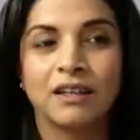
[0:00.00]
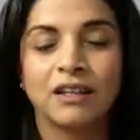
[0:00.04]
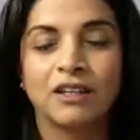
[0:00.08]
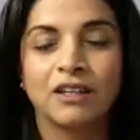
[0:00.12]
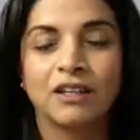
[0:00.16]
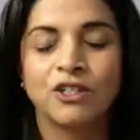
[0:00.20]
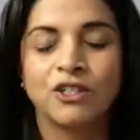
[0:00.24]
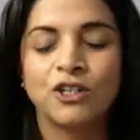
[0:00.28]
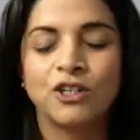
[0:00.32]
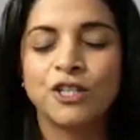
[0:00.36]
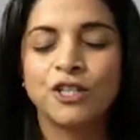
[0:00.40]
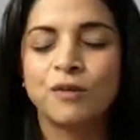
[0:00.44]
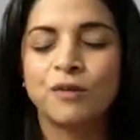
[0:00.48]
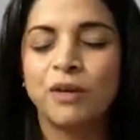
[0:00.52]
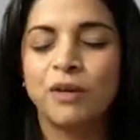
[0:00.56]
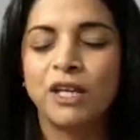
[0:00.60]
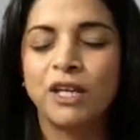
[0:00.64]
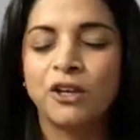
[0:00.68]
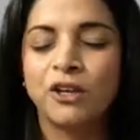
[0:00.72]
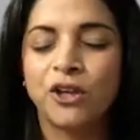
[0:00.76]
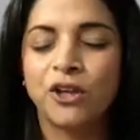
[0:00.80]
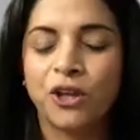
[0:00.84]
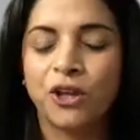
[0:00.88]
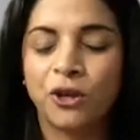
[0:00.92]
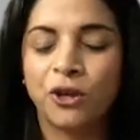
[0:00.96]
Just being
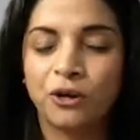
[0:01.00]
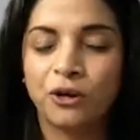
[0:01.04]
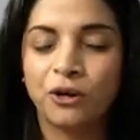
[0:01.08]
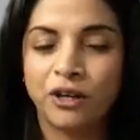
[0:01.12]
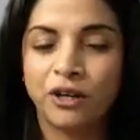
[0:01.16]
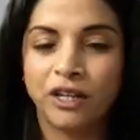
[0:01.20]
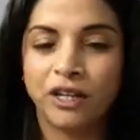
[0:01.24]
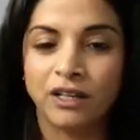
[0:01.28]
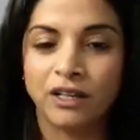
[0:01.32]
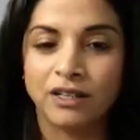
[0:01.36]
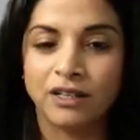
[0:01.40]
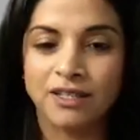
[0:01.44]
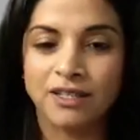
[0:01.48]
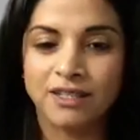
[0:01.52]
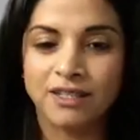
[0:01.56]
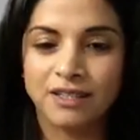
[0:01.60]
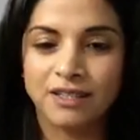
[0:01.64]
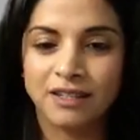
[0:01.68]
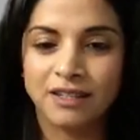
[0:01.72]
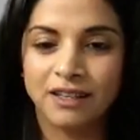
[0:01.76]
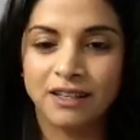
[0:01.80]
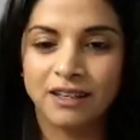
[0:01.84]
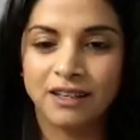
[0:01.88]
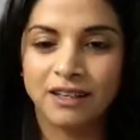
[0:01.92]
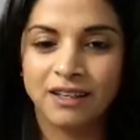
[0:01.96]
curious
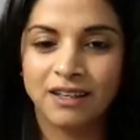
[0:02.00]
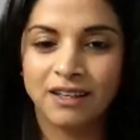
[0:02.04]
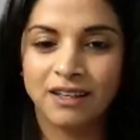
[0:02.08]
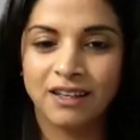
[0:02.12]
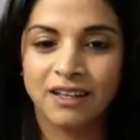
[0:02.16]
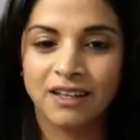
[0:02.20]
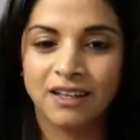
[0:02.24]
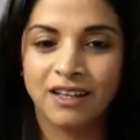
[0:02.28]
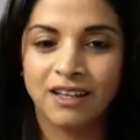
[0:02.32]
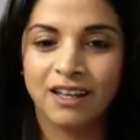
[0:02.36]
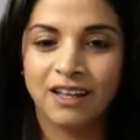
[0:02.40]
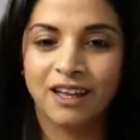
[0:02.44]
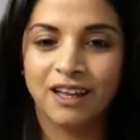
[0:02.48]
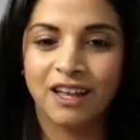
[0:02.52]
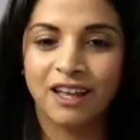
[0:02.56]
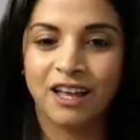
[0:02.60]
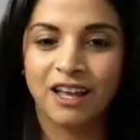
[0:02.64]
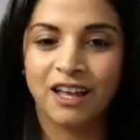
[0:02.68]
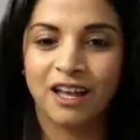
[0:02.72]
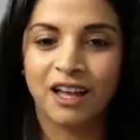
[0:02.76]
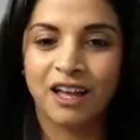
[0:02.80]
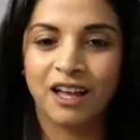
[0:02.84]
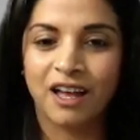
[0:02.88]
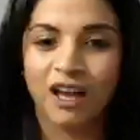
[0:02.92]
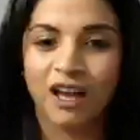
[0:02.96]

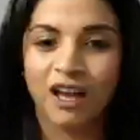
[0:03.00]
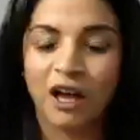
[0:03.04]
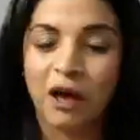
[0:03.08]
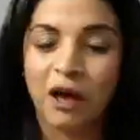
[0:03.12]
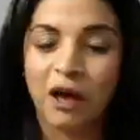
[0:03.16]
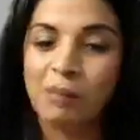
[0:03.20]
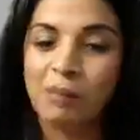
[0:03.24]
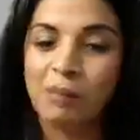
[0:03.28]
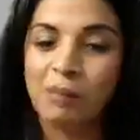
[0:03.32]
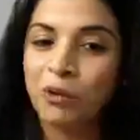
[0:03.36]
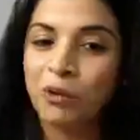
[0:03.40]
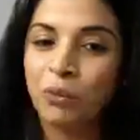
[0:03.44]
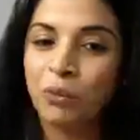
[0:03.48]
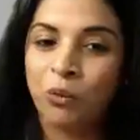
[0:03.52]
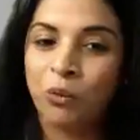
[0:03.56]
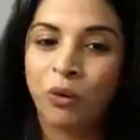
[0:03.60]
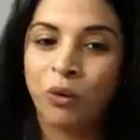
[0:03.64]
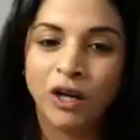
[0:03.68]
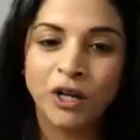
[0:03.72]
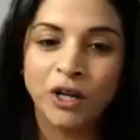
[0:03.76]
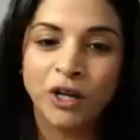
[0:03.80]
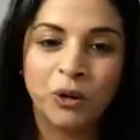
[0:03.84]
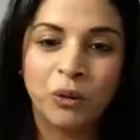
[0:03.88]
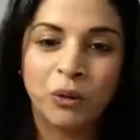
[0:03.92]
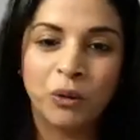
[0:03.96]
about
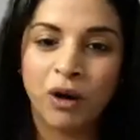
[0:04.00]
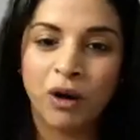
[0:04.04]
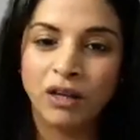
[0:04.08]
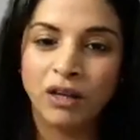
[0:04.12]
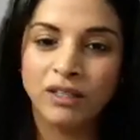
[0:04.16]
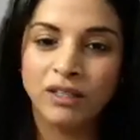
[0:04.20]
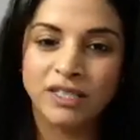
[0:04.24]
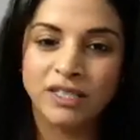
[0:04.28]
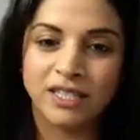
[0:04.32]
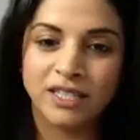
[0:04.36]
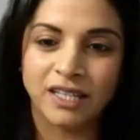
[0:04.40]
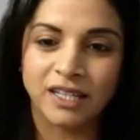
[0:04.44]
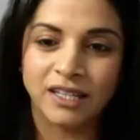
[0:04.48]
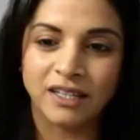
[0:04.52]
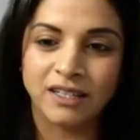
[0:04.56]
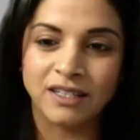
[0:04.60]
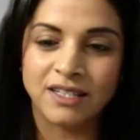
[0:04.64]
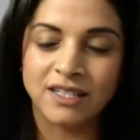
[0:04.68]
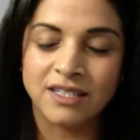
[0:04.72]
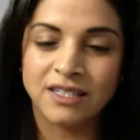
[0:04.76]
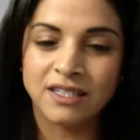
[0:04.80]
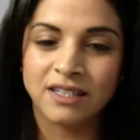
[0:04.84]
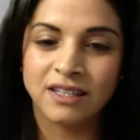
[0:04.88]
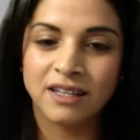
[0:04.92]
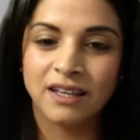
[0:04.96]
what
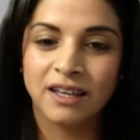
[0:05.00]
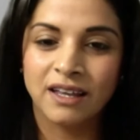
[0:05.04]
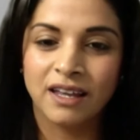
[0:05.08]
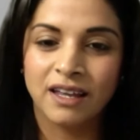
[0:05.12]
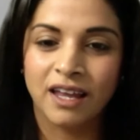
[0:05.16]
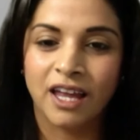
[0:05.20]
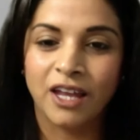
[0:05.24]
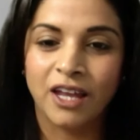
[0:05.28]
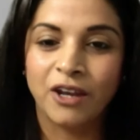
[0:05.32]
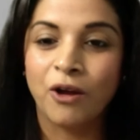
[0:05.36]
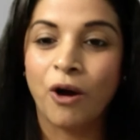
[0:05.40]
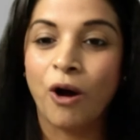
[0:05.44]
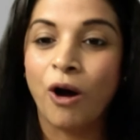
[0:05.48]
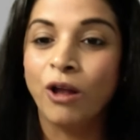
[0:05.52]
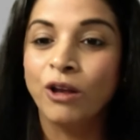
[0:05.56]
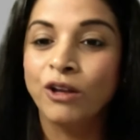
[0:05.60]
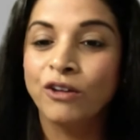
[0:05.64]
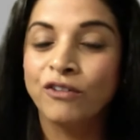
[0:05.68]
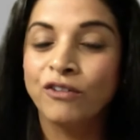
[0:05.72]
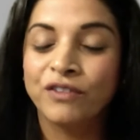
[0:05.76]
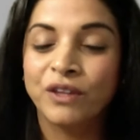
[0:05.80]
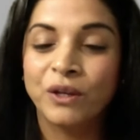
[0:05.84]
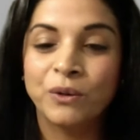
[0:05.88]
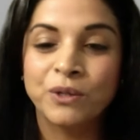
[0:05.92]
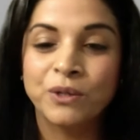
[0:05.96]
qualities in all
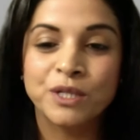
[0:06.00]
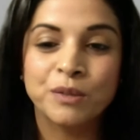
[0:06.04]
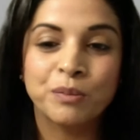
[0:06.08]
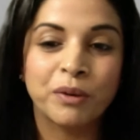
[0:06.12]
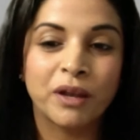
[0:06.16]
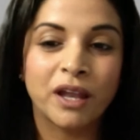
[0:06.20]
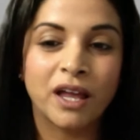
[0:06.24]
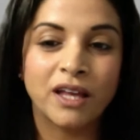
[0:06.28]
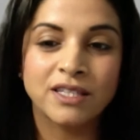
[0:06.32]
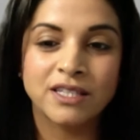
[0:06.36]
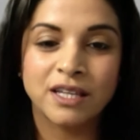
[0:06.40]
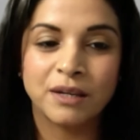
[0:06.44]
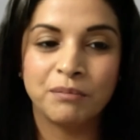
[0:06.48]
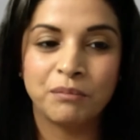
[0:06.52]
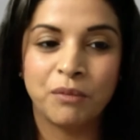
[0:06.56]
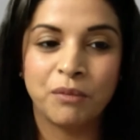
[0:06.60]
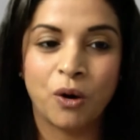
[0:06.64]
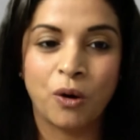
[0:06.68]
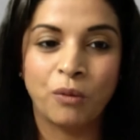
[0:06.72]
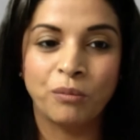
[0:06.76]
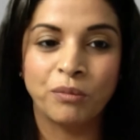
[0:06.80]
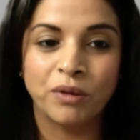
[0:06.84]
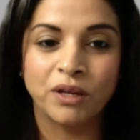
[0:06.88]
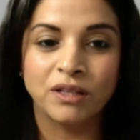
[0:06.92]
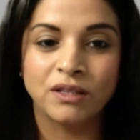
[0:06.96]
of those pleasant
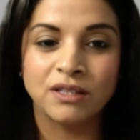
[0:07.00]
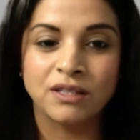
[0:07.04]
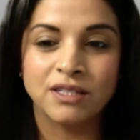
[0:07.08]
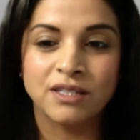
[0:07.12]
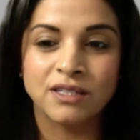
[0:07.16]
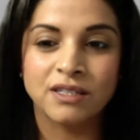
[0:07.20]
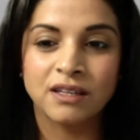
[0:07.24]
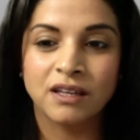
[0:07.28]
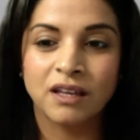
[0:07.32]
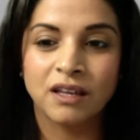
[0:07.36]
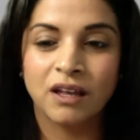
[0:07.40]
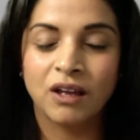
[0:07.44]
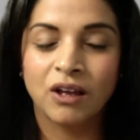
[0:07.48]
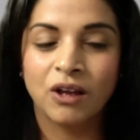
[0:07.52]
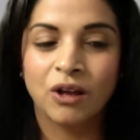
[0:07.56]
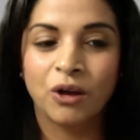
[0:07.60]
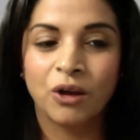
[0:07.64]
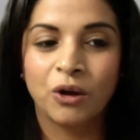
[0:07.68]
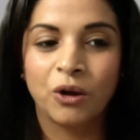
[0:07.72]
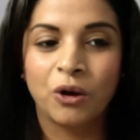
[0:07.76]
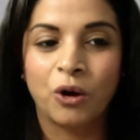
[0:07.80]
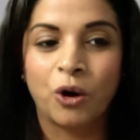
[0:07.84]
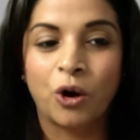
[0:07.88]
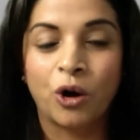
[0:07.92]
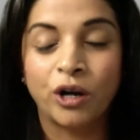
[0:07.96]
moments
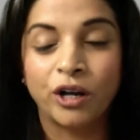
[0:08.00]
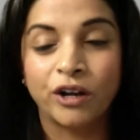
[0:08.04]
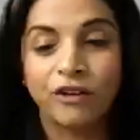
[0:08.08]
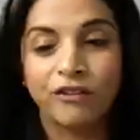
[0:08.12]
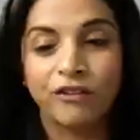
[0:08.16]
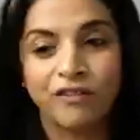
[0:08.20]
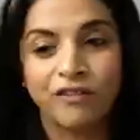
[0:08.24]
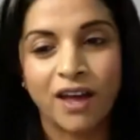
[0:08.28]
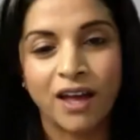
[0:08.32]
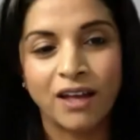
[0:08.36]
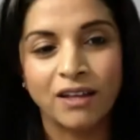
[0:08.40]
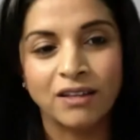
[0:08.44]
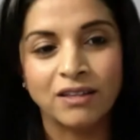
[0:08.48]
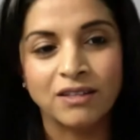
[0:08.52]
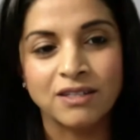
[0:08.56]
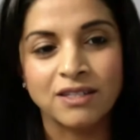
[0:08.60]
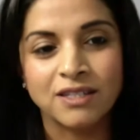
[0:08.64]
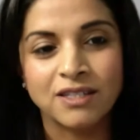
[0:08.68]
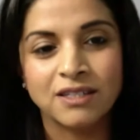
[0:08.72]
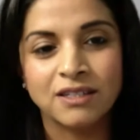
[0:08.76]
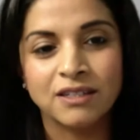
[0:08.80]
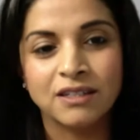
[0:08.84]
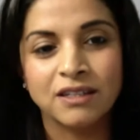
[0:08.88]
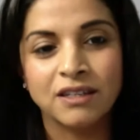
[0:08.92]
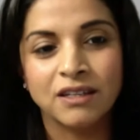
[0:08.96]
or
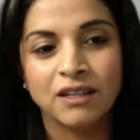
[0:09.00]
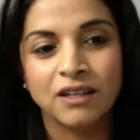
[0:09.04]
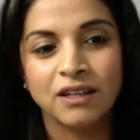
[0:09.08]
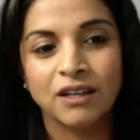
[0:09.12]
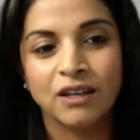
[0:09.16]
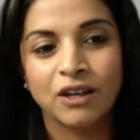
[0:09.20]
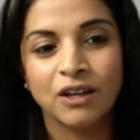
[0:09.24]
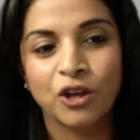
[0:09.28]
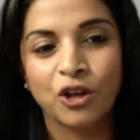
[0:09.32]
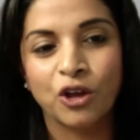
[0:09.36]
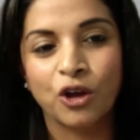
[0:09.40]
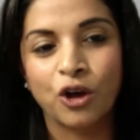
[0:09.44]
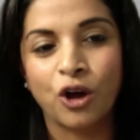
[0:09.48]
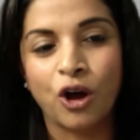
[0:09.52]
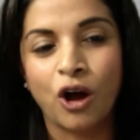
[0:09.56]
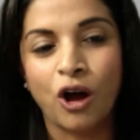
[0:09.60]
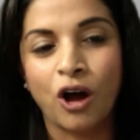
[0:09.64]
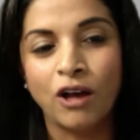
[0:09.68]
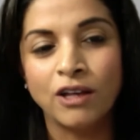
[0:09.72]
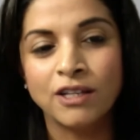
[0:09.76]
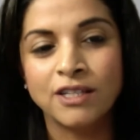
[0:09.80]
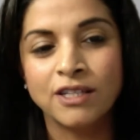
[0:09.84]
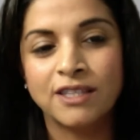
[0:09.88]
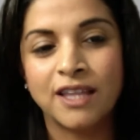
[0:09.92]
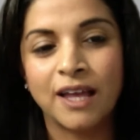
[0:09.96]
events
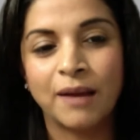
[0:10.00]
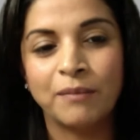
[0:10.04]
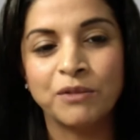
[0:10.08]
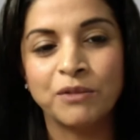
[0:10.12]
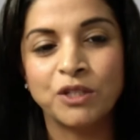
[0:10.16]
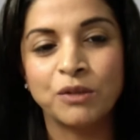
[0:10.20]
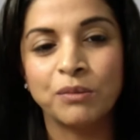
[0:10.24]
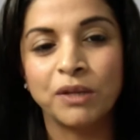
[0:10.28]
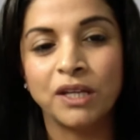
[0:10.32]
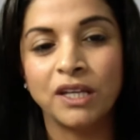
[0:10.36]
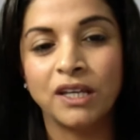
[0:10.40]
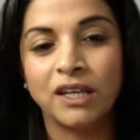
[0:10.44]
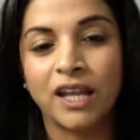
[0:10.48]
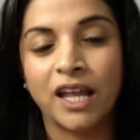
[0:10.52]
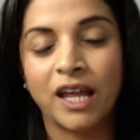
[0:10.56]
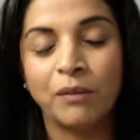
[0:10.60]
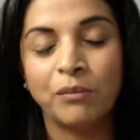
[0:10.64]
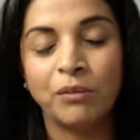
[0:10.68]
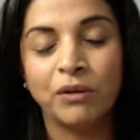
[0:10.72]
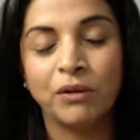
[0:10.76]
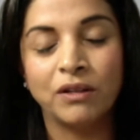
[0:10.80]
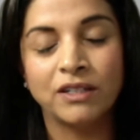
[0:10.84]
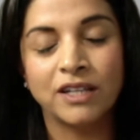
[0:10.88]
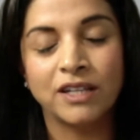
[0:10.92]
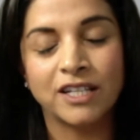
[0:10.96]
caused them to be
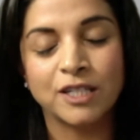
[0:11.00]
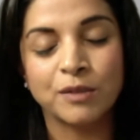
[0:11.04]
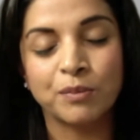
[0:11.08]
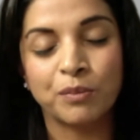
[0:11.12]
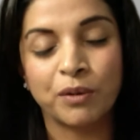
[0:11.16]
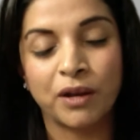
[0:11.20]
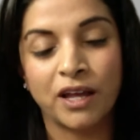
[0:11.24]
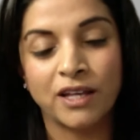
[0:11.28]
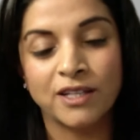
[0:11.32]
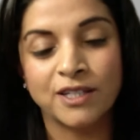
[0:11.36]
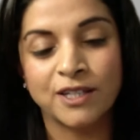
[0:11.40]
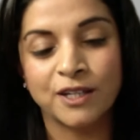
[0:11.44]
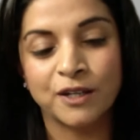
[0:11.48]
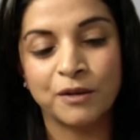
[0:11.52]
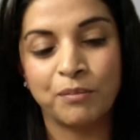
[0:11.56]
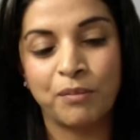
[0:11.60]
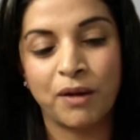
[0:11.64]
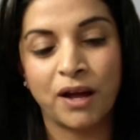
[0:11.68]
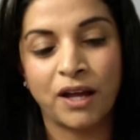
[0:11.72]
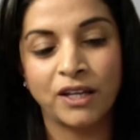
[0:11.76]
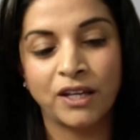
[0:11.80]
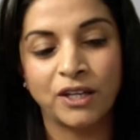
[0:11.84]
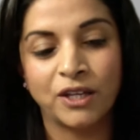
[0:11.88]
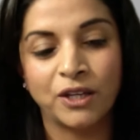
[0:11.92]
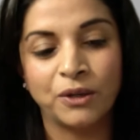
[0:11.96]
labeled as pleasant by
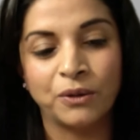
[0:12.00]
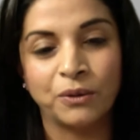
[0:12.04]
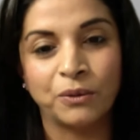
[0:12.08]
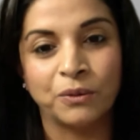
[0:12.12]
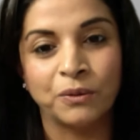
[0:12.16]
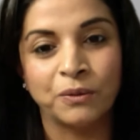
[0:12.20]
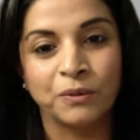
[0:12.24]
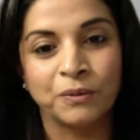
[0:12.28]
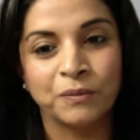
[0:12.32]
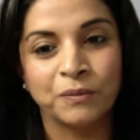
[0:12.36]
you.